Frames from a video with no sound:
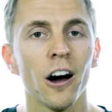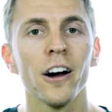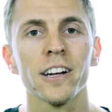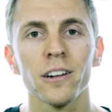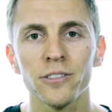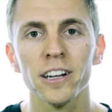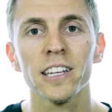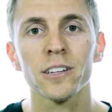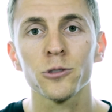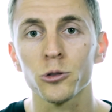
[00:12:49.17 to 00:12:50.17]
Alright, I'll finally
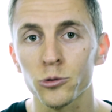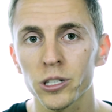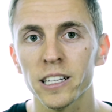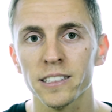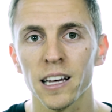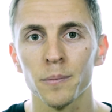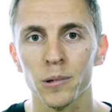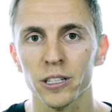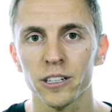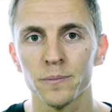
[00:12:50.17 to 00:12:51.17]
give you a real example
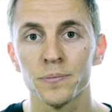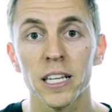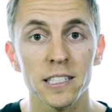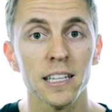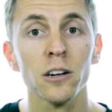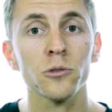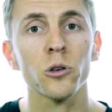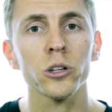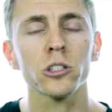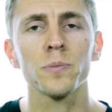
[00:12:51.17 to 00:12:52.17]
here. Instead of
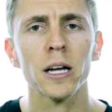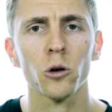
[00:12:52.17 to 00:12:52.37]
going to bed